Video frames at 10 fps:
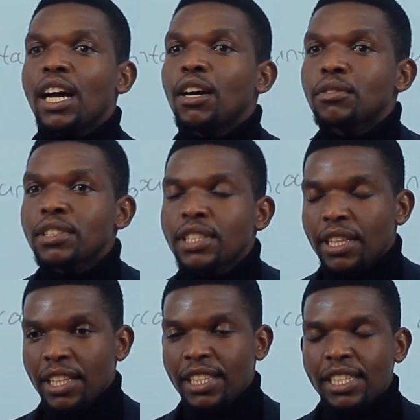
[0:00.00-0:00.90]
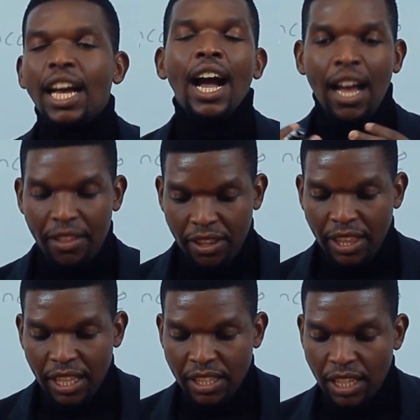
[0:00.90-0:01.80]
nouns, these are the
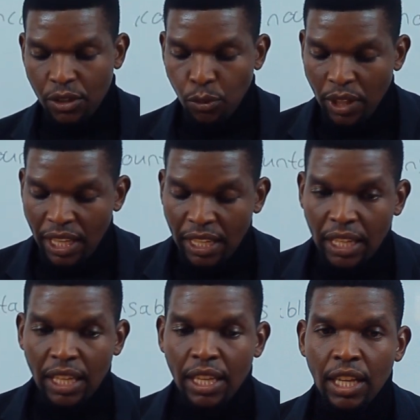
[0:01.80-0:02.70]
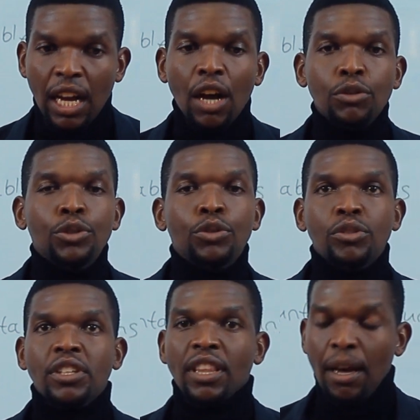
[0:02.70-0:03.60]
things that we can count
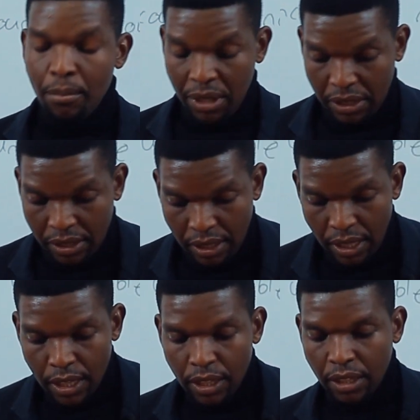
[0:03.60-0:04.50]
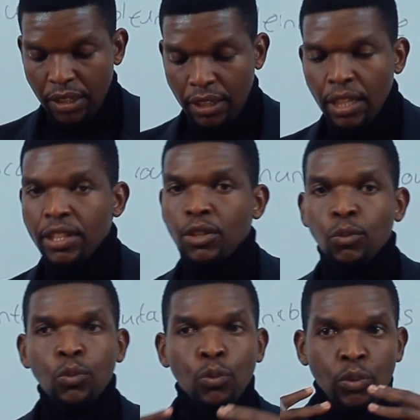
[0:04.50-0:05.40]
using numbers.
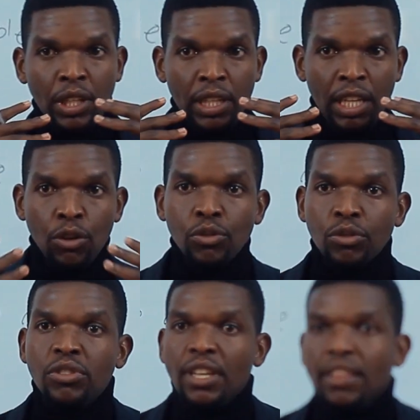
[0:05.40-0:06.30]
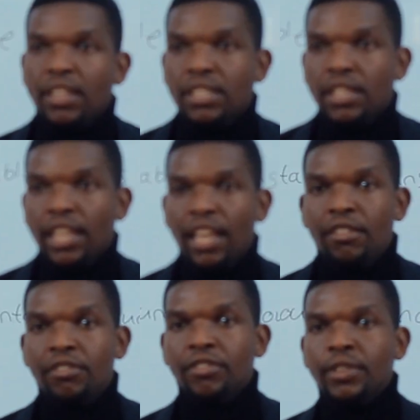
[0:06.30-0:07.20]
We can also say that they
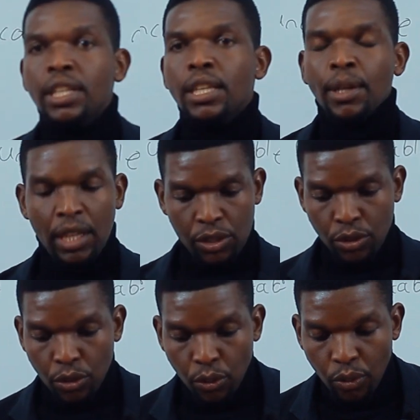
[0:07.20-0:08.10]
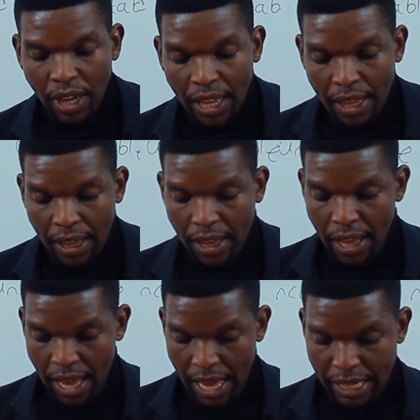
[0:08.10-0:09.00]
have a singular
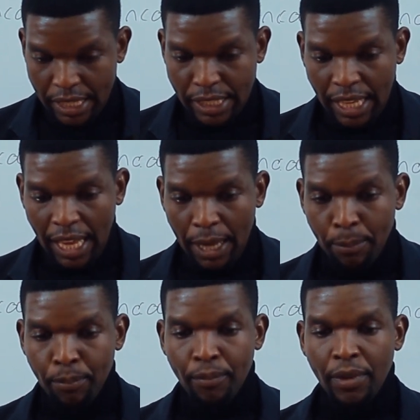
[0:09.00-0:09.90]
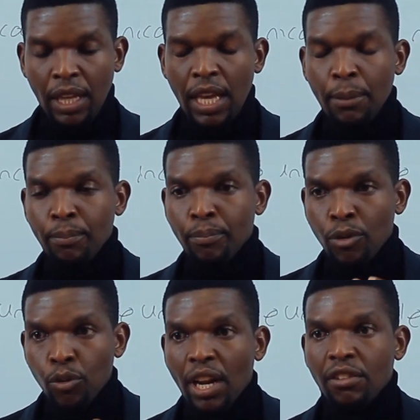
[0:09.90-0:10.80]
and a
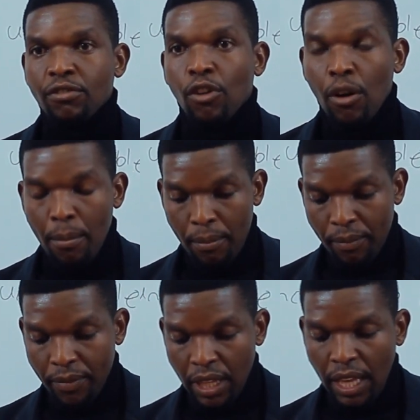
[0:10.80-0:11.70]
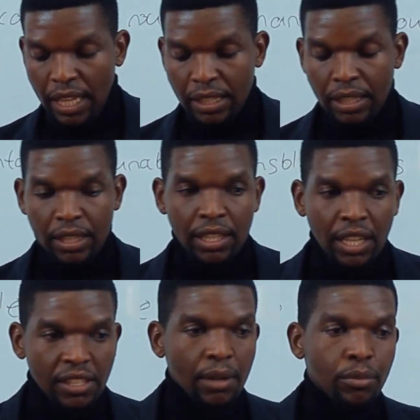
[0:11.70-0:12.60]
plural form. And
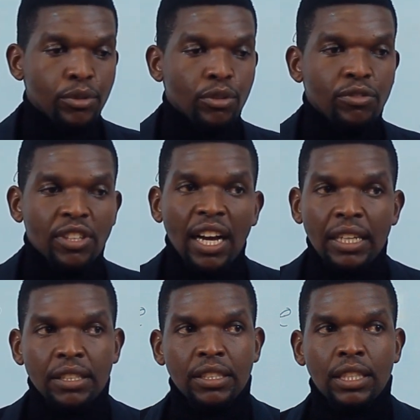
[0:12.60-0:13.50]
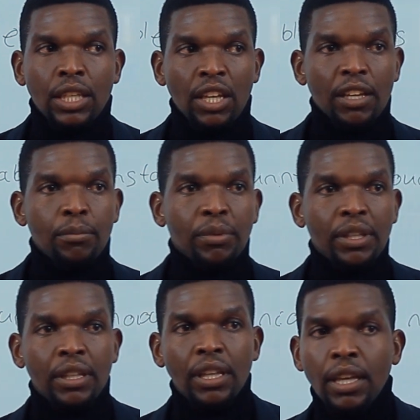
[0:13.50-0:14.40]
examples of such can
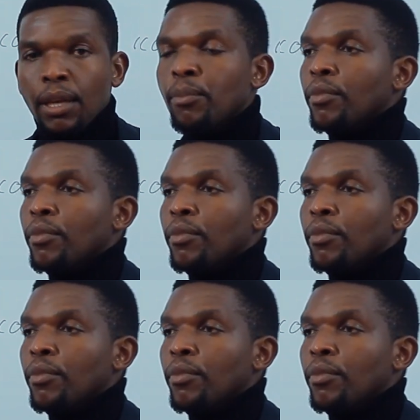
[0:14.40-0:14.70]
be,